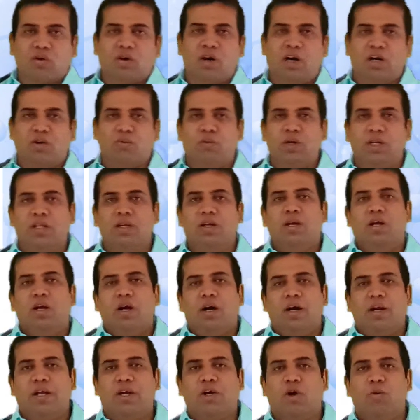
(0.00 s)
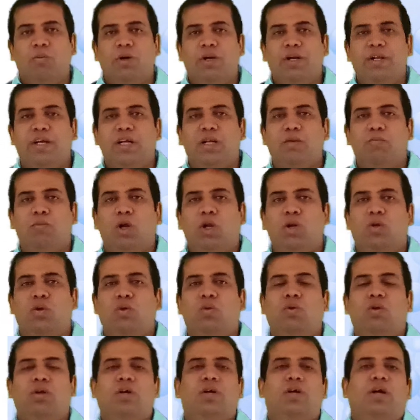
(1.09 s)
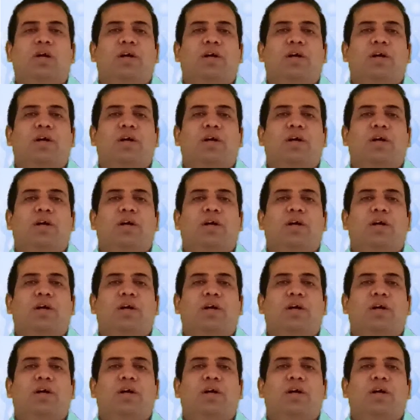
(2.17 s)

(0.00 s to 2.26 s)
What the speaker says: cut with recombinant DNA molecule.